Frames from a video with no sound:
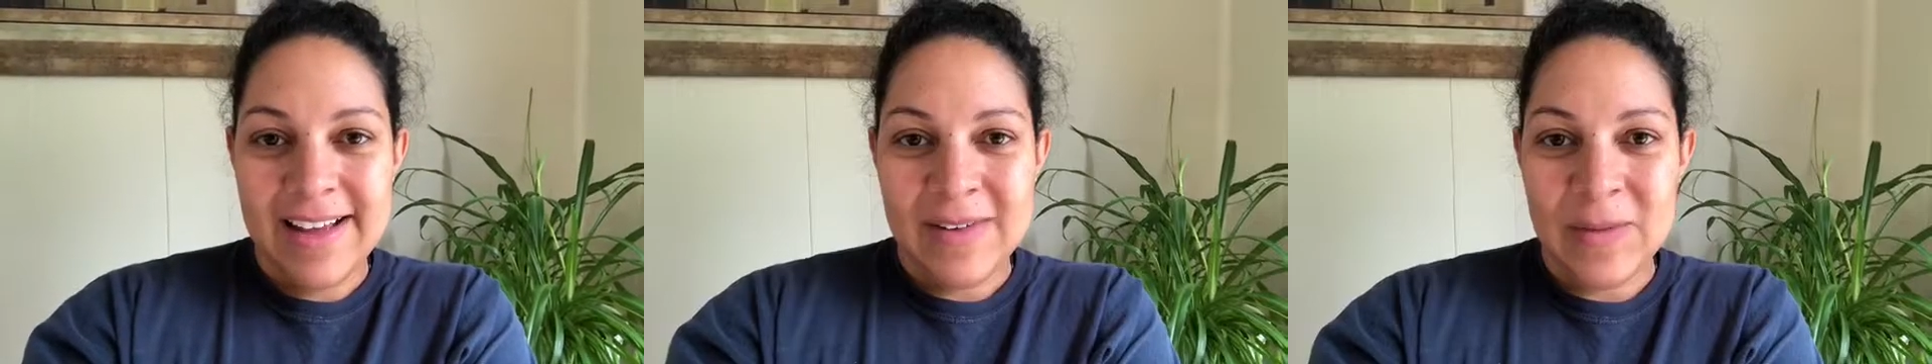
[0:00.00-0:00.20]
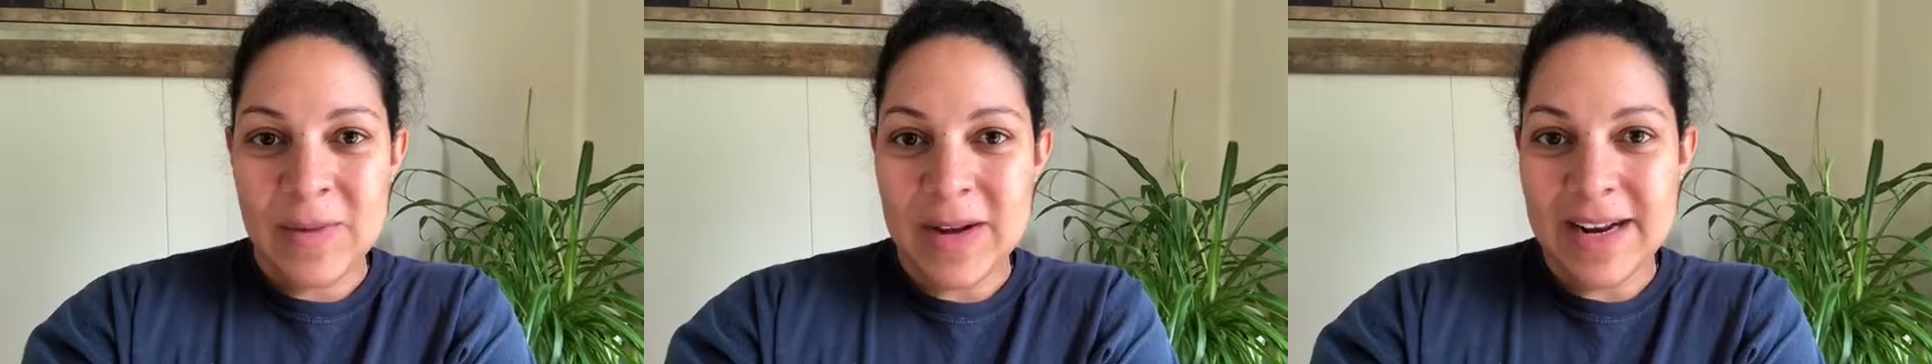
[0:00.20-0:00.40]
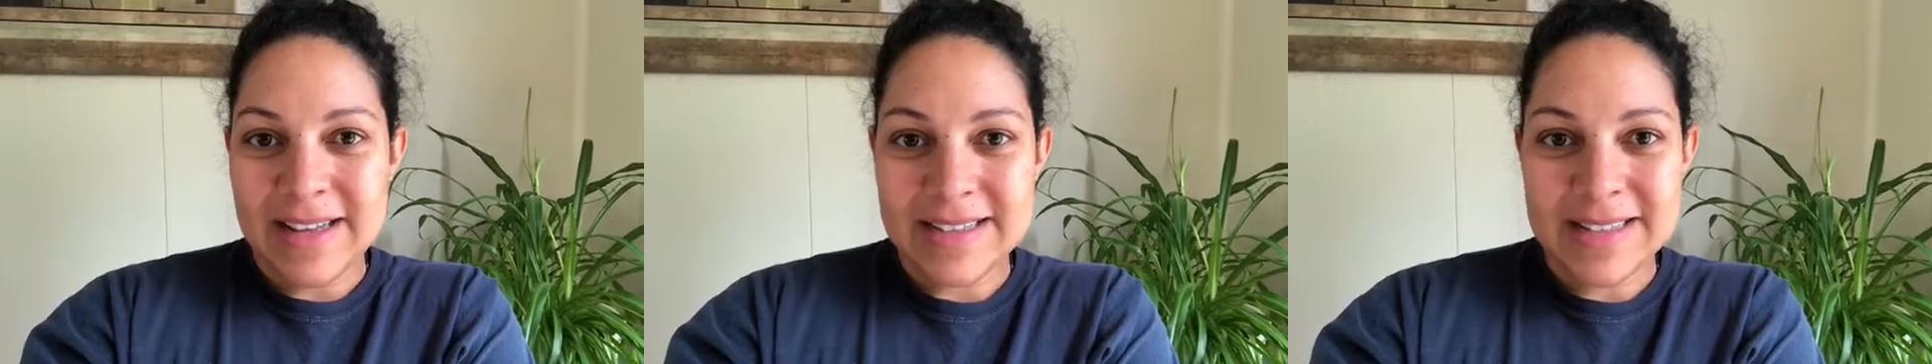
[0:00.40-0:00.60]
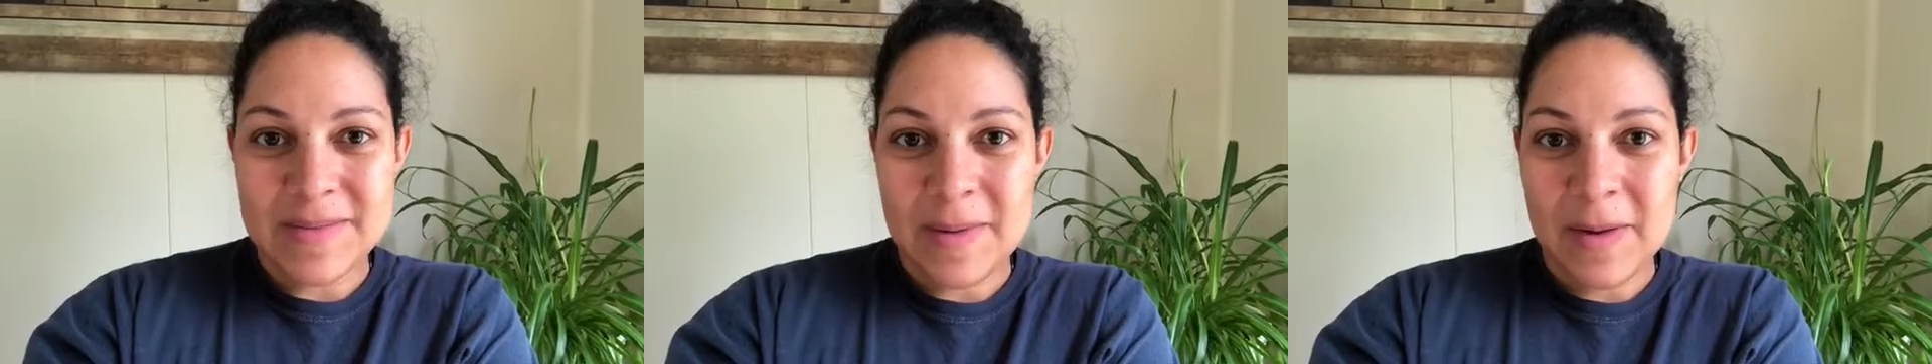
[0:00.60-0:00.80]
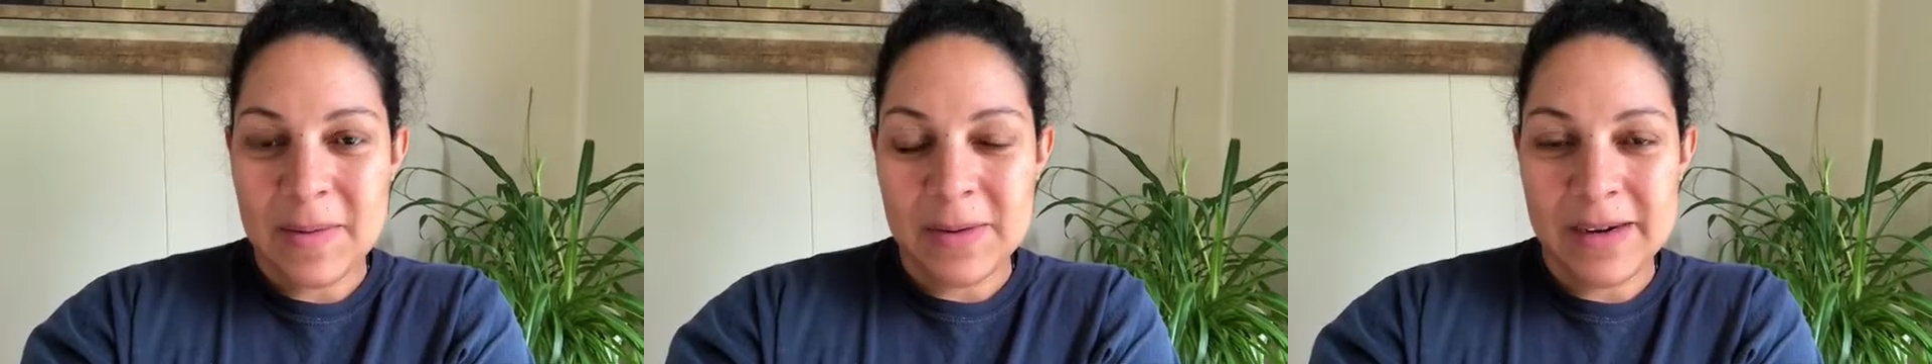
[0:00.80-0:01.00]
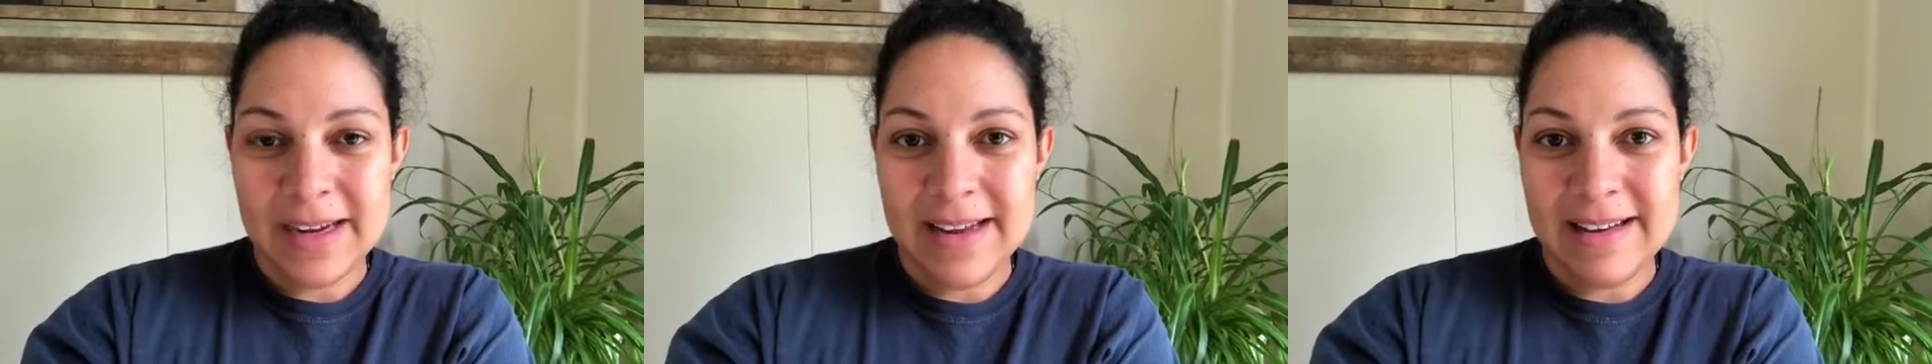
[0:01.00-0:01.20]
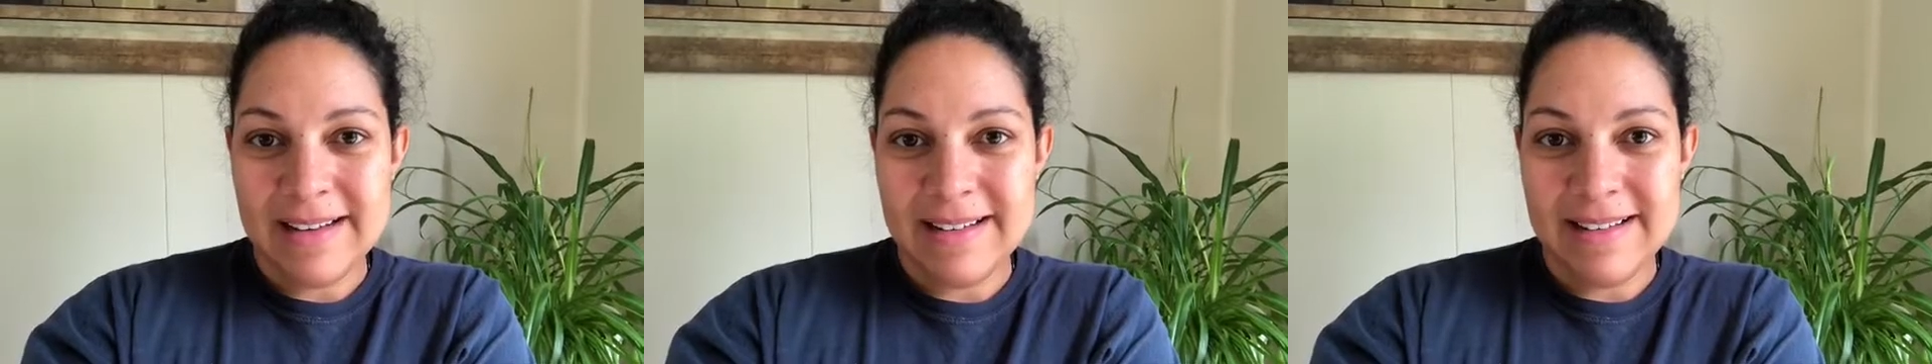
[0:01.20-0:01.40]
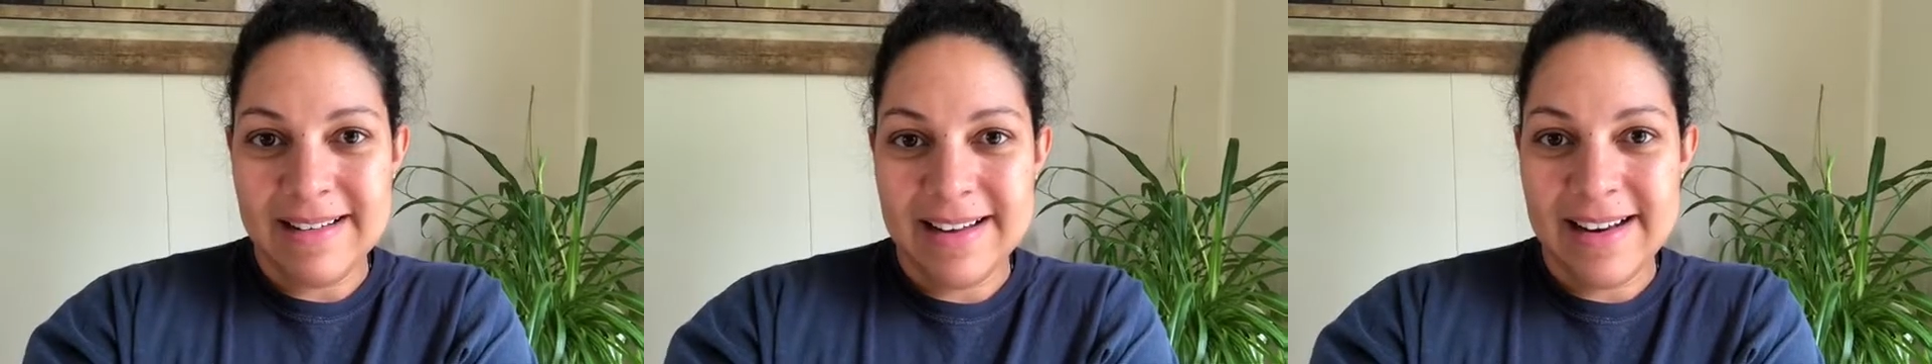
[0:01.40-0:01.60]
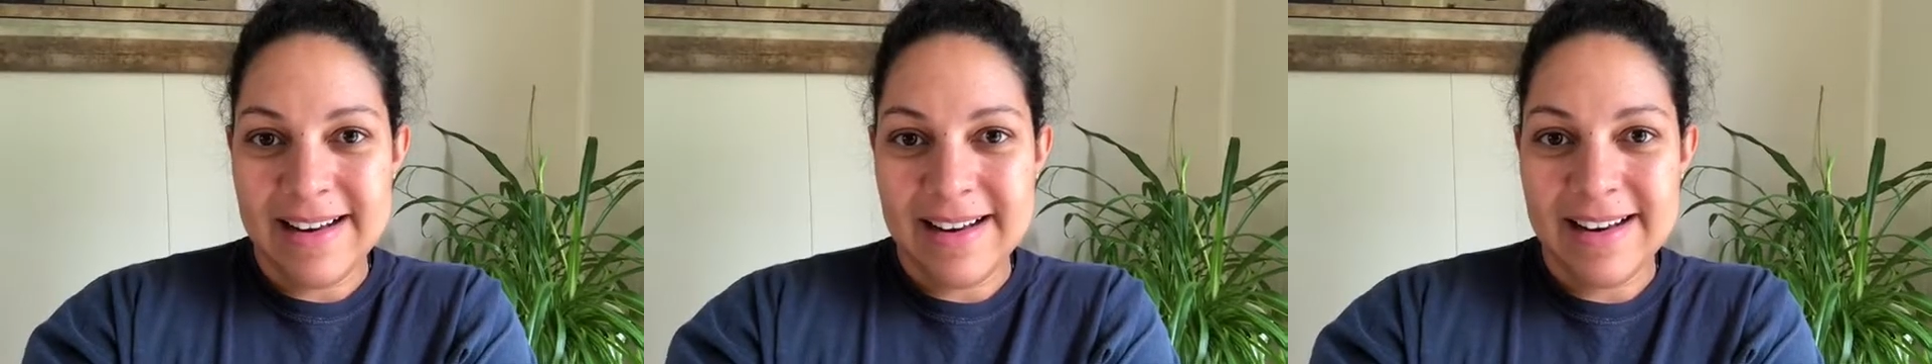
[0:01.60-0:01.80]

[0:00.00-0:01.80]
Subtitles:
What else am I working on?